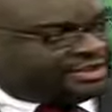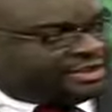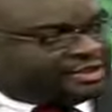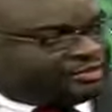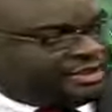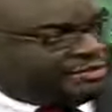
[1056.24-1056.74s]

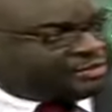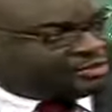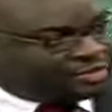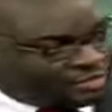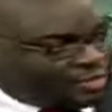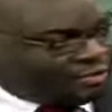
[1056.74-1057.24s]
to be able to
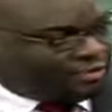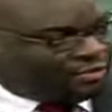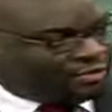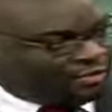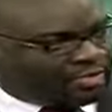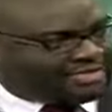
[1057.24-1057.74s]
know
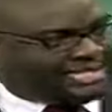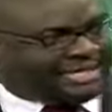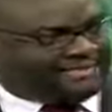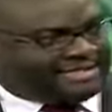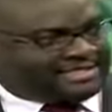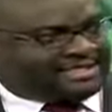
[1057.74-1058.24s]
what
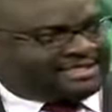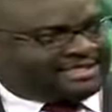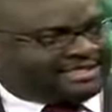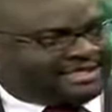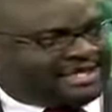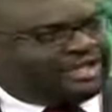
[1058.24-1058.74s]
time it is,
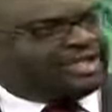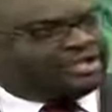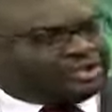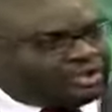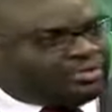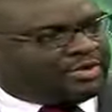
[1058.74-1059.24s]

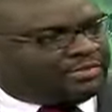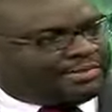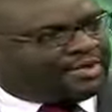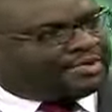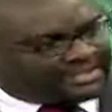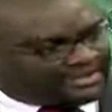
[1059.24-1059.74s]
you will be
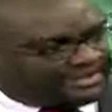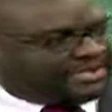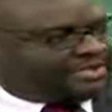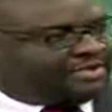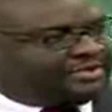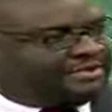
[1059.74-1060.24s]
under
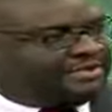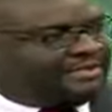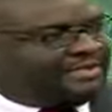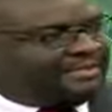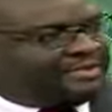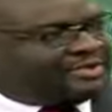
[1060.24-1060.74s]
pressure,
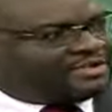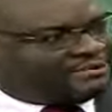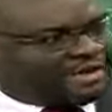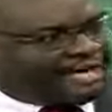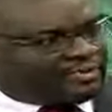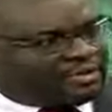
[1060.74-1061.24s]
because
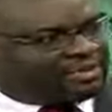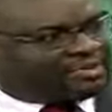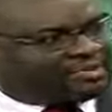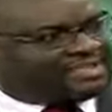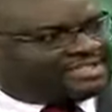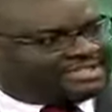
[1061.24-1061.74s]
my watch
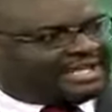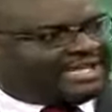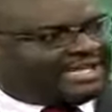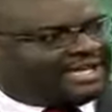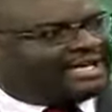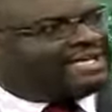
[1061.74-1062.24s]
will
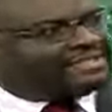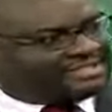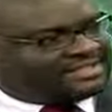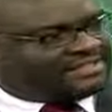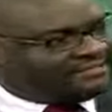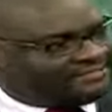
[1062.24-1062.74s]
say
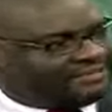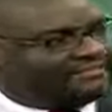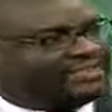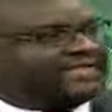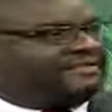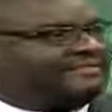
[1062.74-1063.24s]

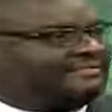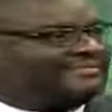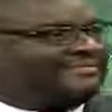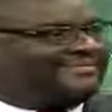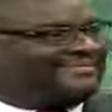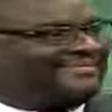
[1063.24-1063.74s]
7:15.
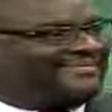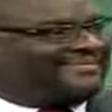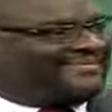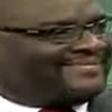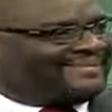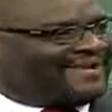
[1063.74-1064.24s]

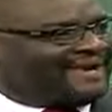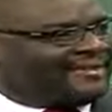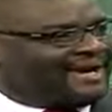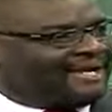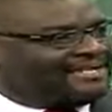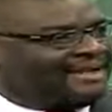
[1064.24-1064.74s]
All
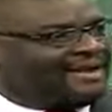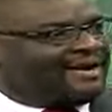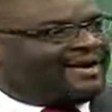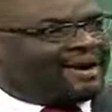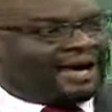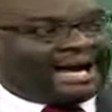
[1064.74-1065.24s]
right?
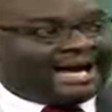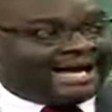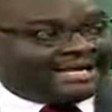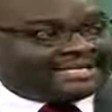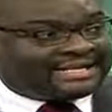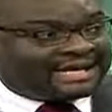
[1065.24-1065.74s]

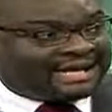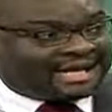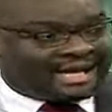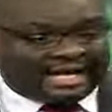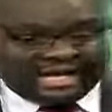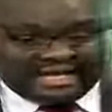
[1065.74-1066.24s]
And
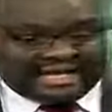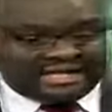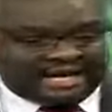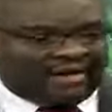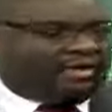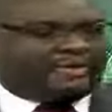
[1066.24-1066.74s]

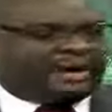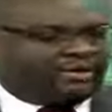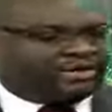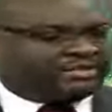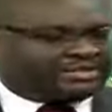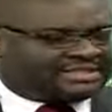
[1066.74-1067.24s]
or my
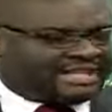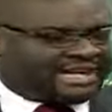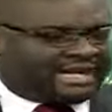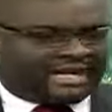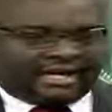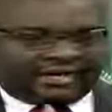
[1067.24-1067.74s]
watch will
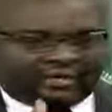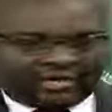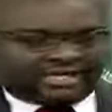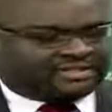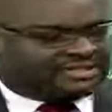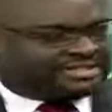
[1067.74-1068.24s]
say
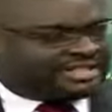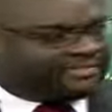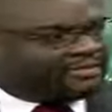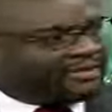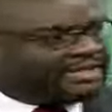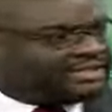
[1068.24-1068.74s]

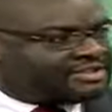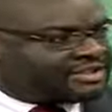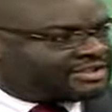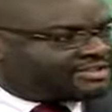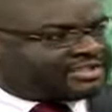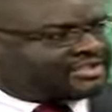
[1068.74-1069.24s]
6:45 when it's
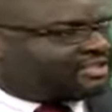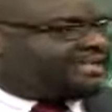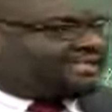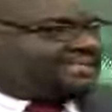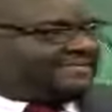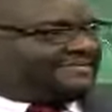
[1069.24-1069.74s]
just 6:30.